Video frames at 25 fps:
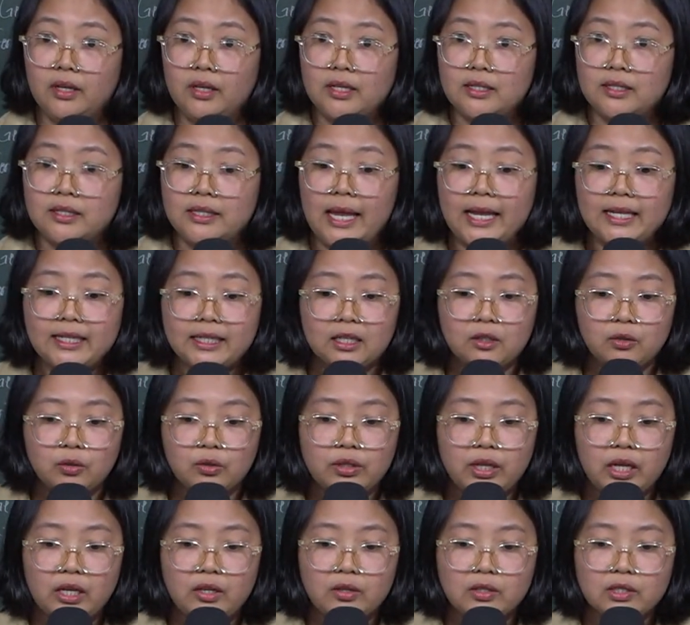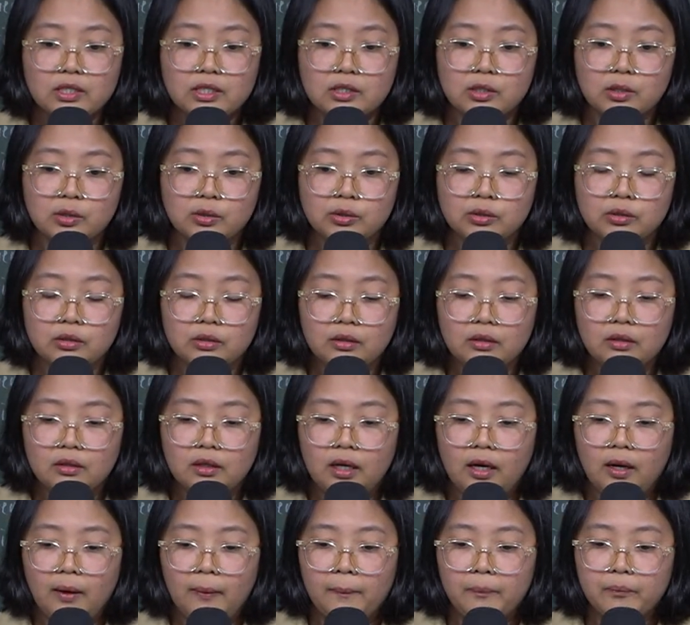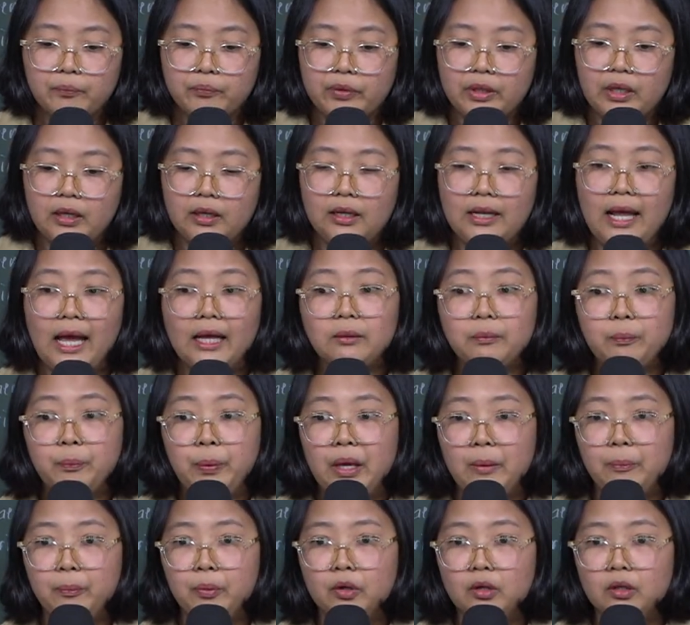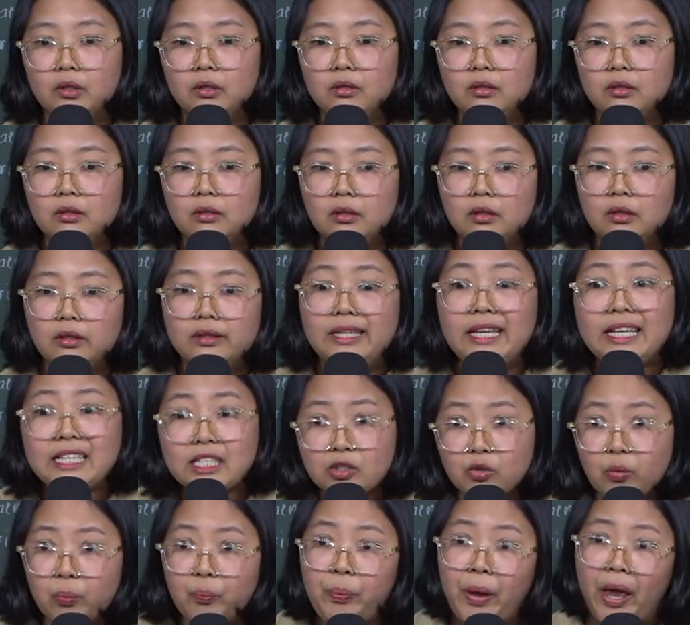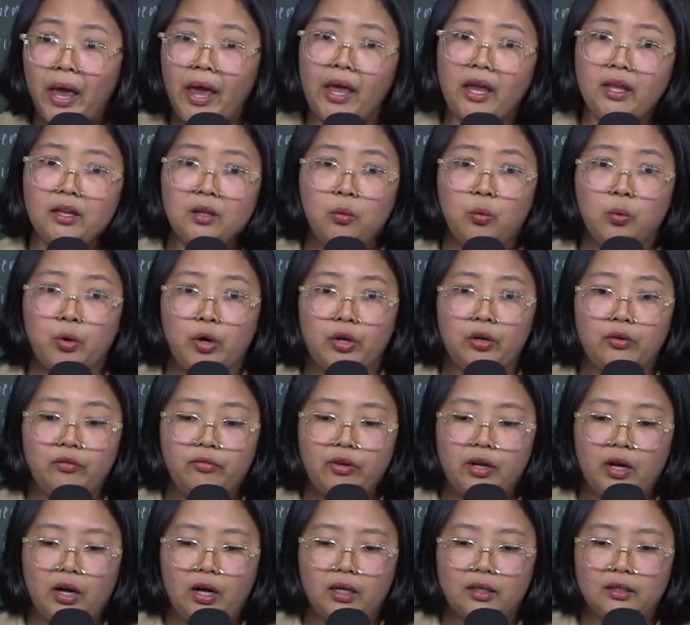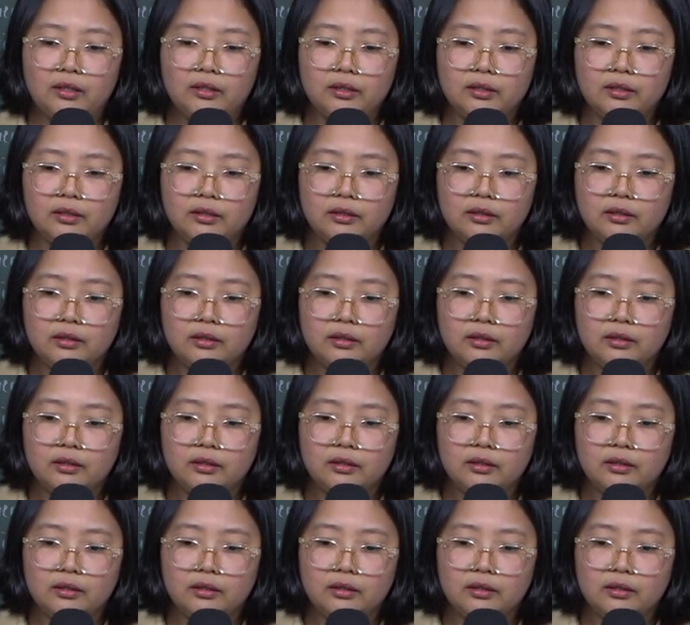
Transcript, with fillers: Satan continues to um, let people disobey the word of God.